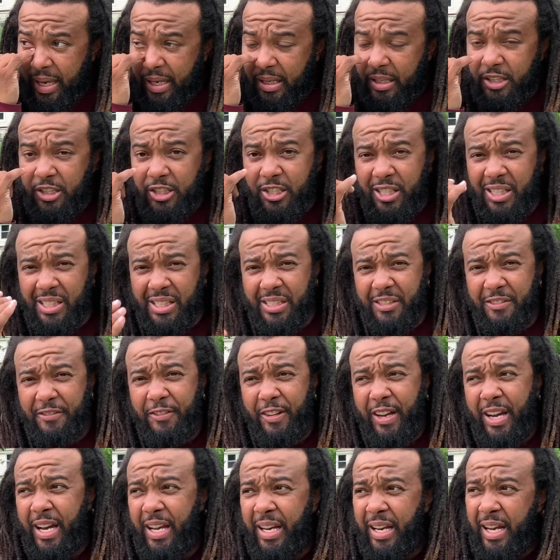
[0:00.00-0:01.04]
just to
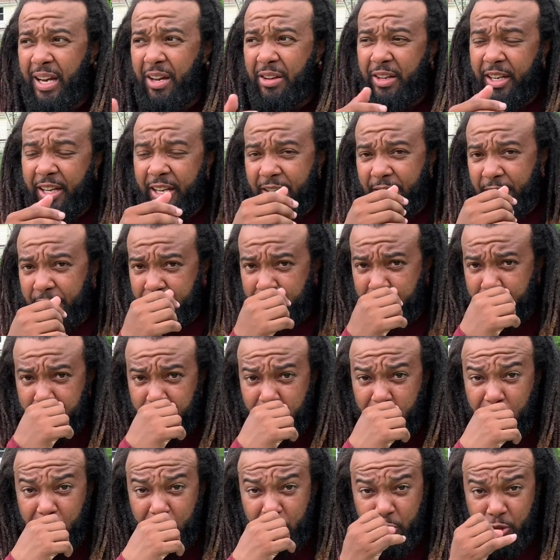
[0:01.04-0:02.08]
find out that
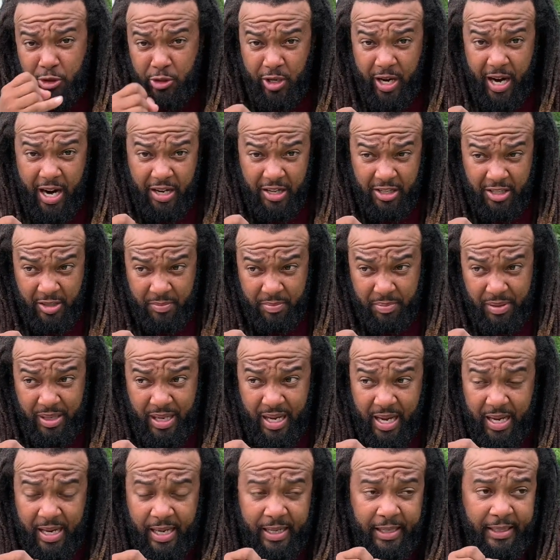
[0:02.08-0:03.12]
Tractor
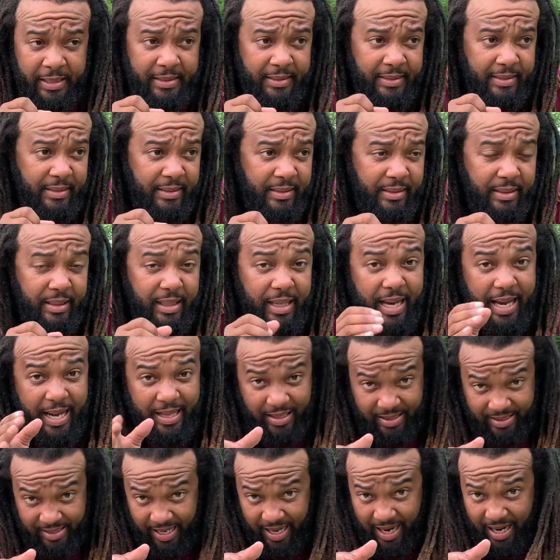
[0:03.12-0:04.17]
Supply, at
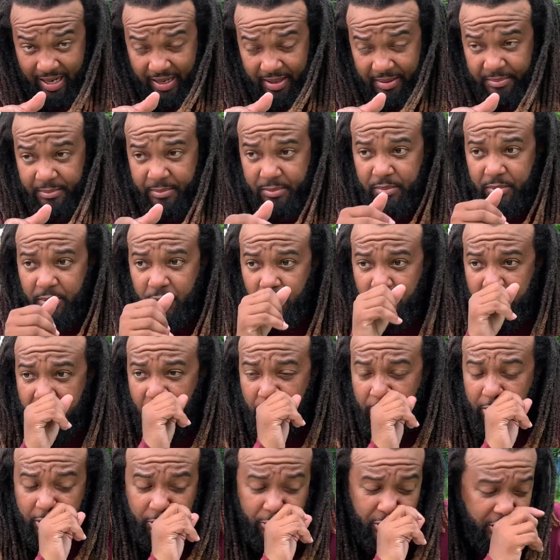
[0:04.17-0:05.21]
the time when I
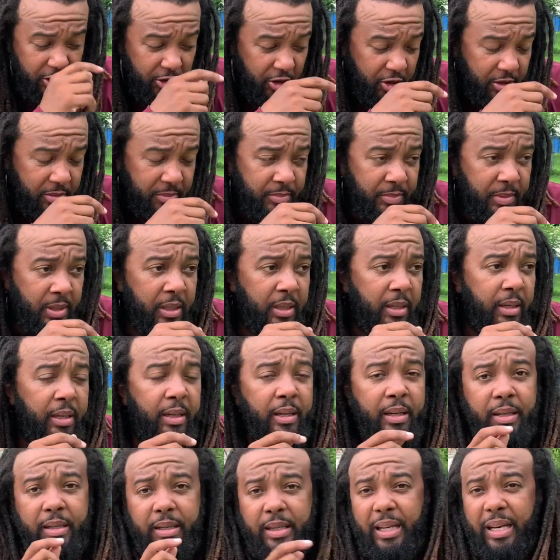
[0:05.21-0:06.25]
went to return them,
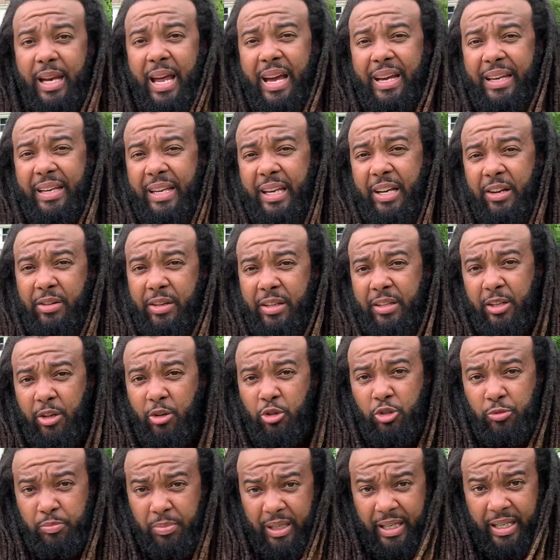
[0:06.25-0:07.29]
did not carry
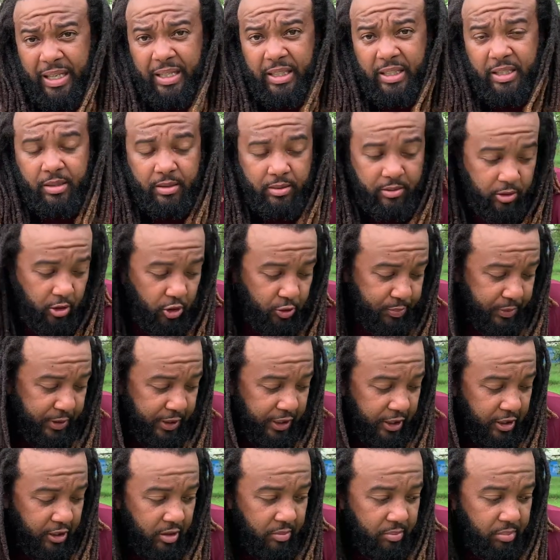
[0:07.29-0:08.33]
those blades, those
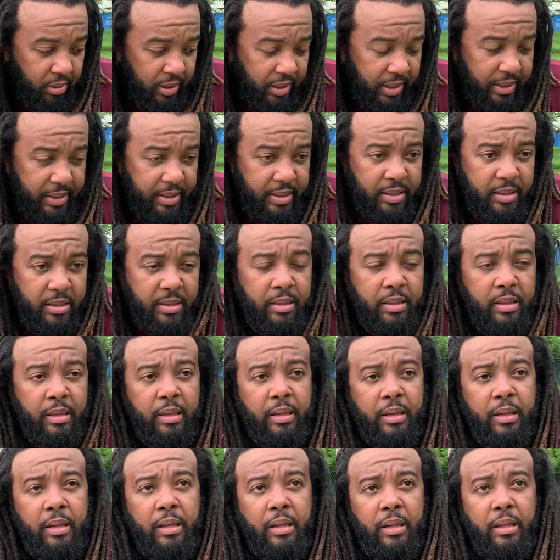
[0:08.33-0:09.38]
particular blades.
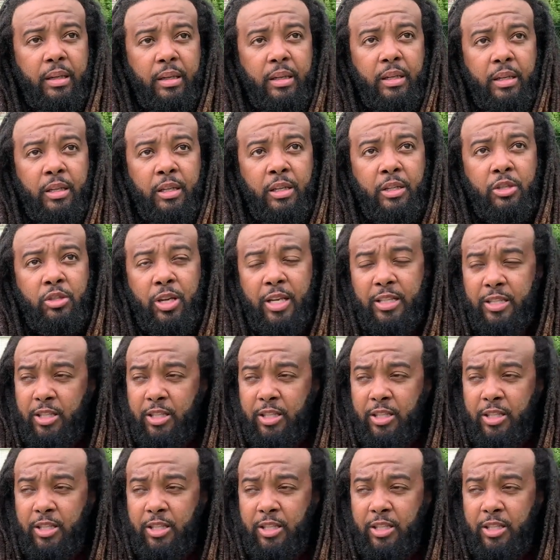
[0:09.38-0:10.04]
So I said,